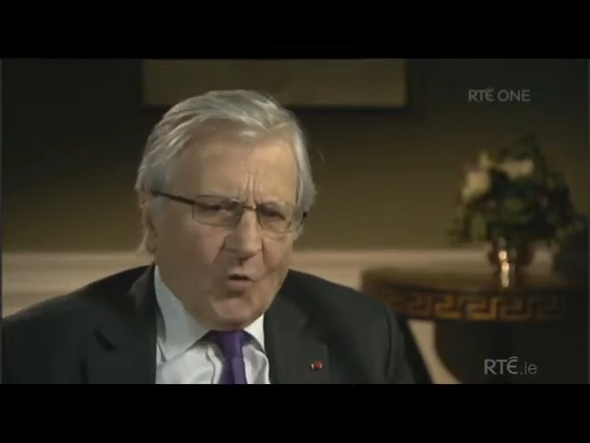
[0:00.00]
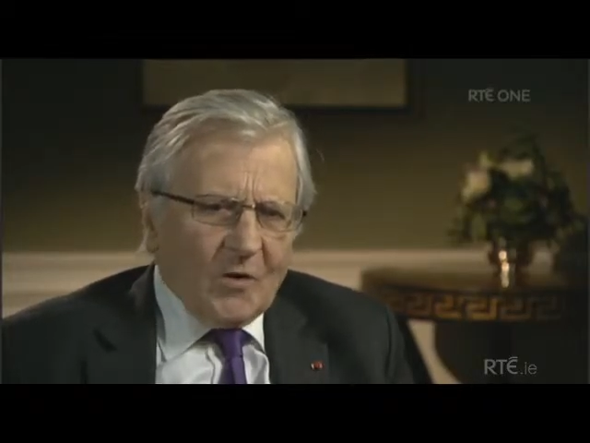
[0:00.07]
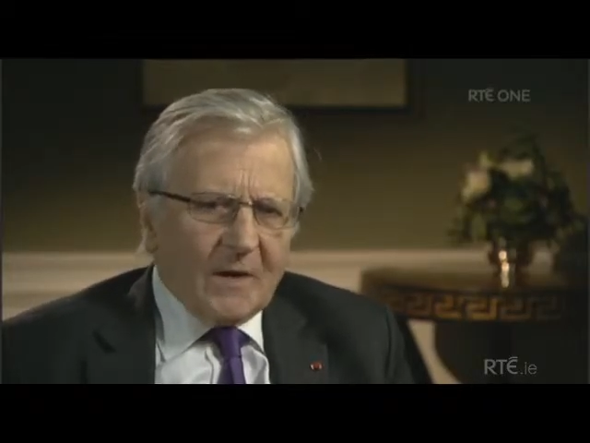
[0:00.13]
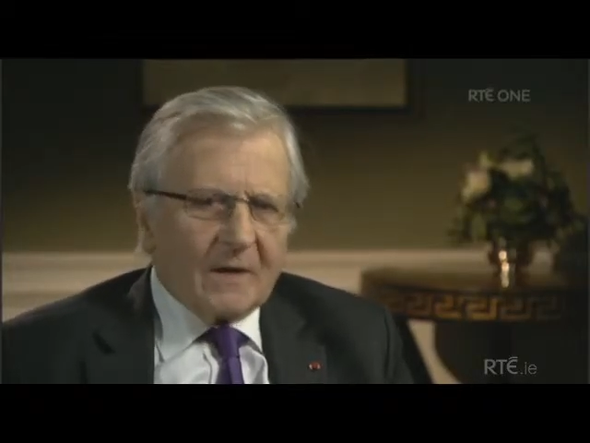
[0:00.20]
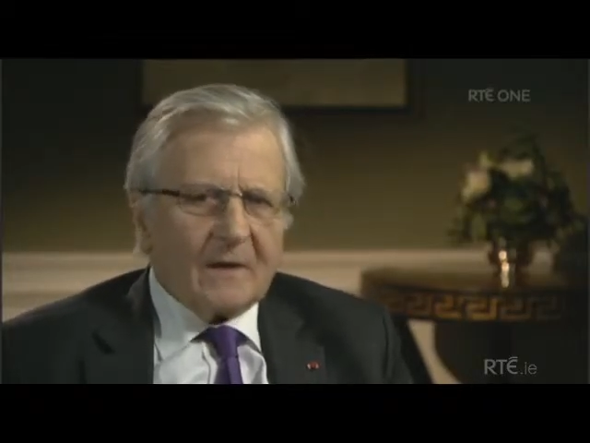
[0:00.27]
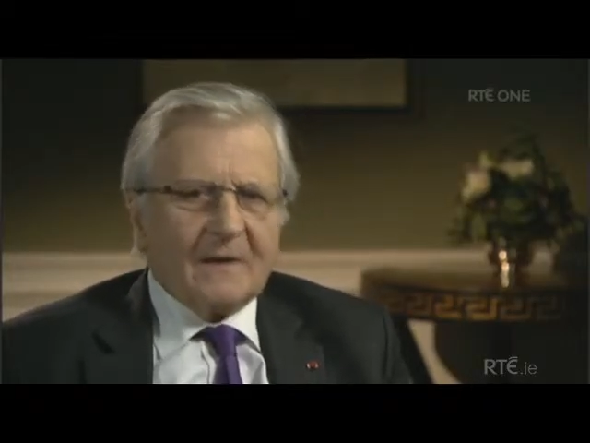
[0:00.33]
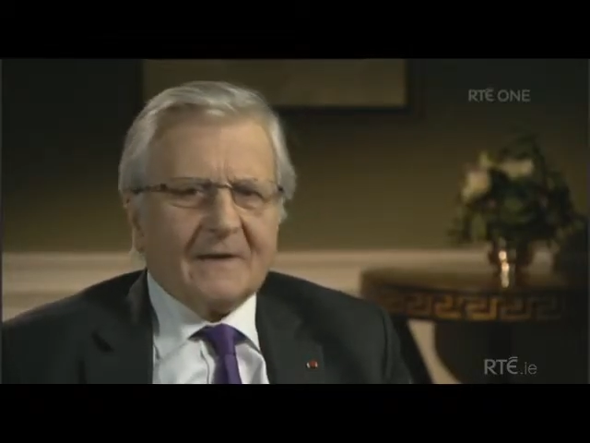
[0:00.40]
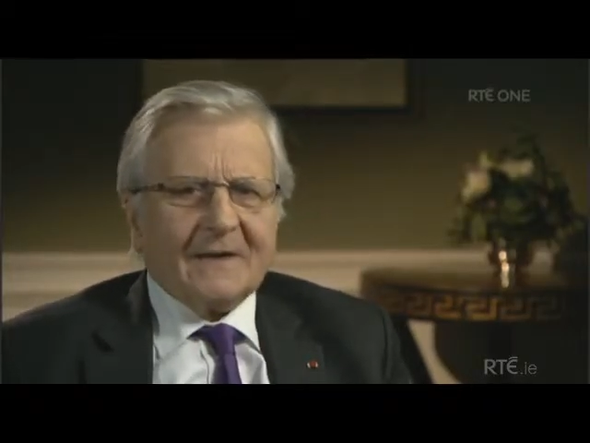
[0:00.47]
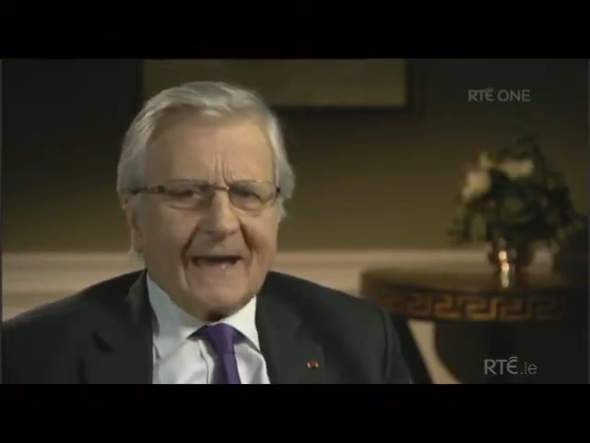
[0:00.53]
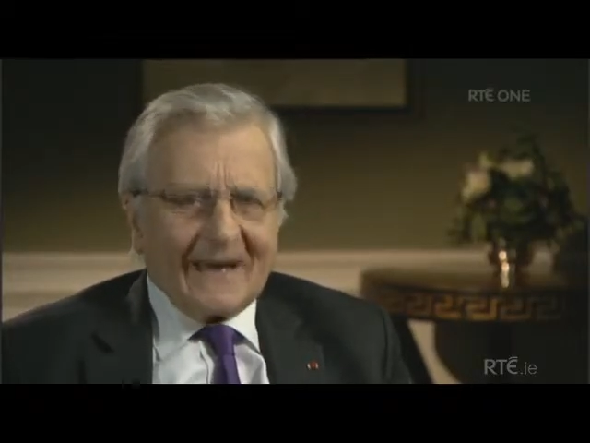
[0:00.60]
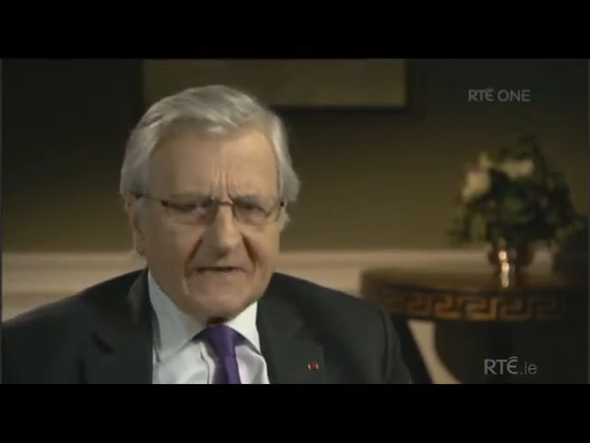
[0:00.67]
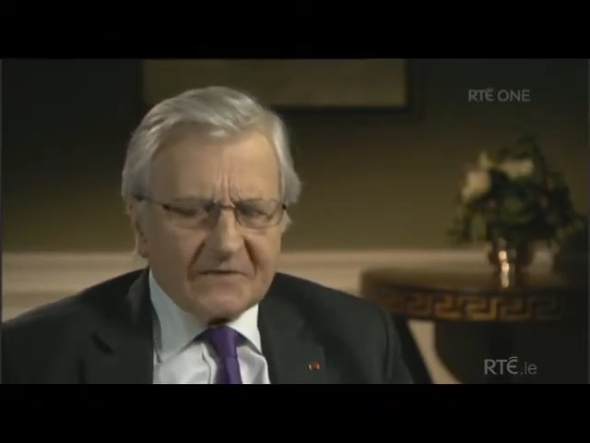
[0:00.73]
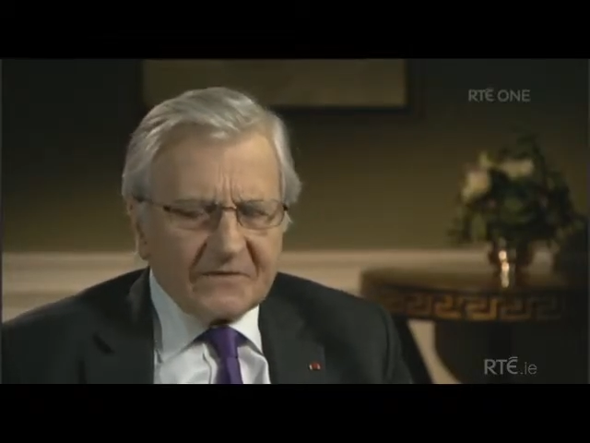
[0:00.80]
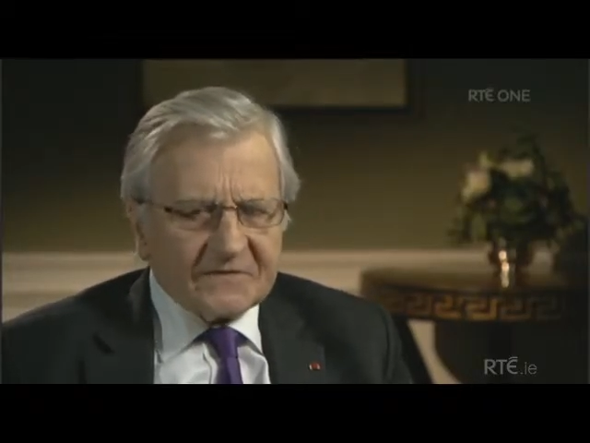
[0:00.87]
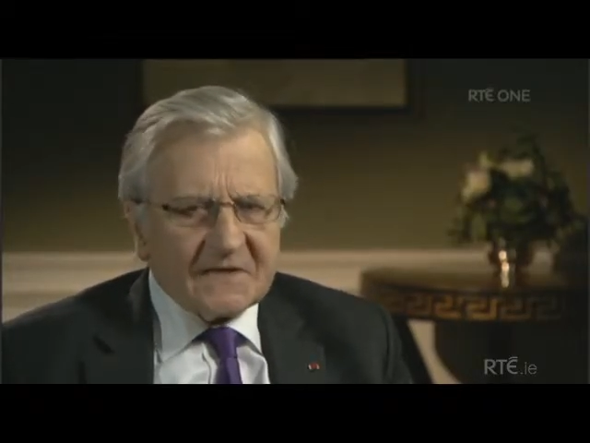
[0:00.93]
all
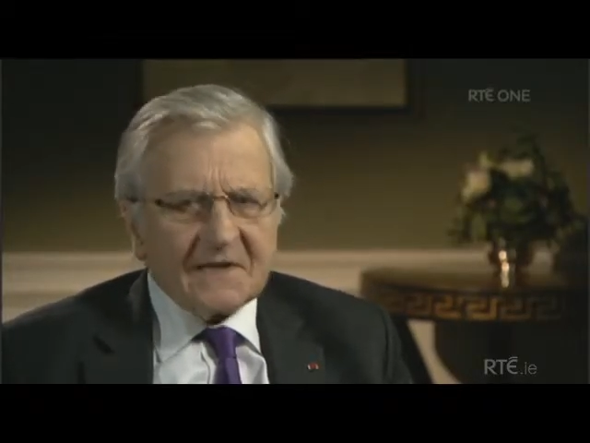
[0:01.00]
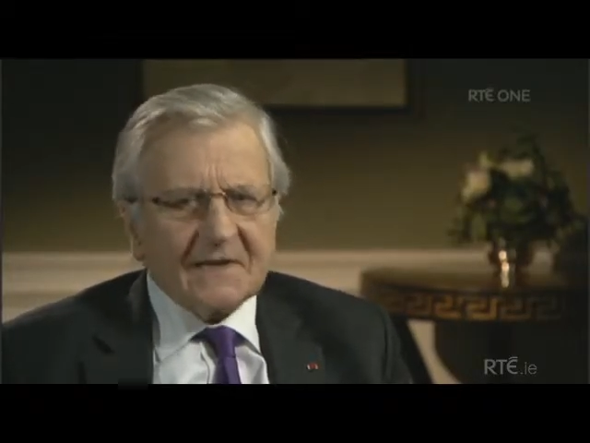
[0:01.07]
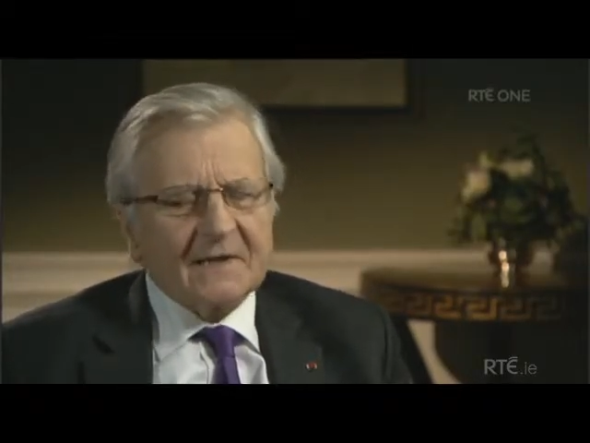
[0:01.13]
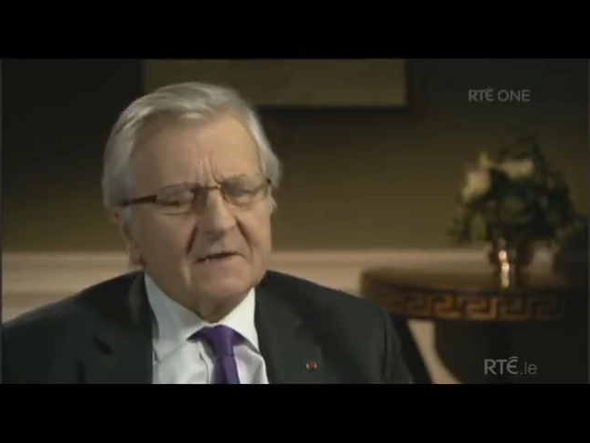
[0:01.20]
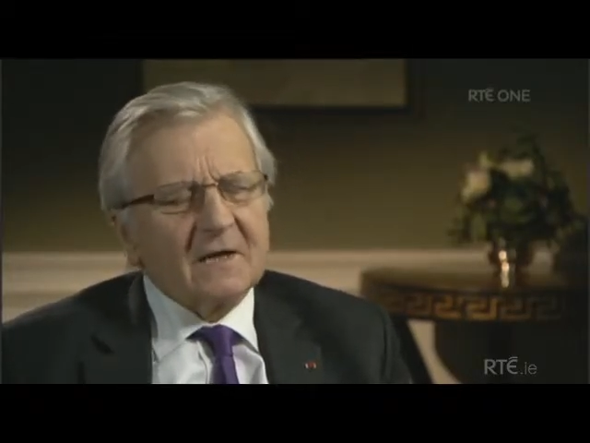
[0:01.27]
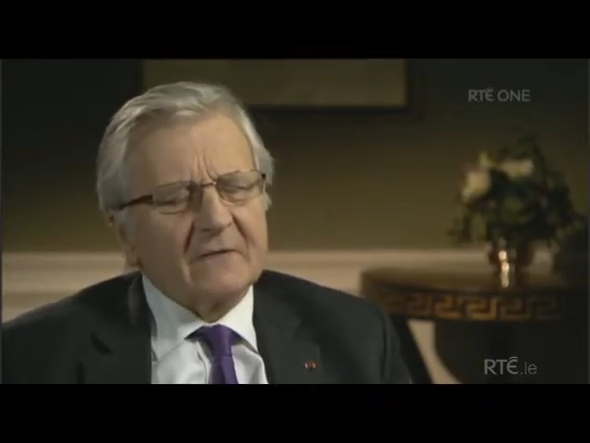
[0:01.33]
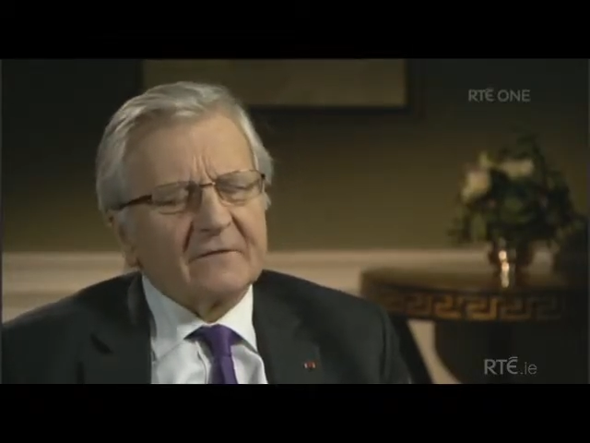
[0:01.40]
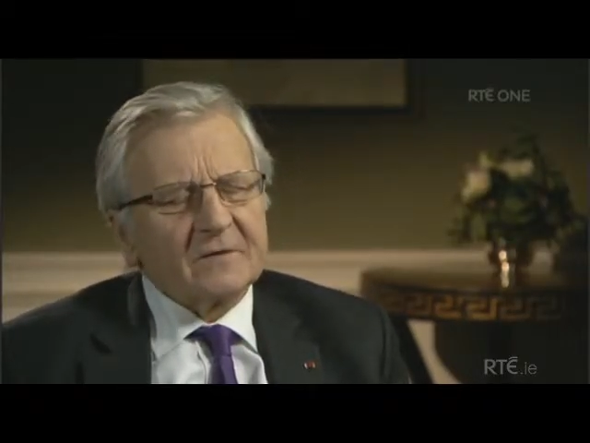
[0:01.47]
heads of state and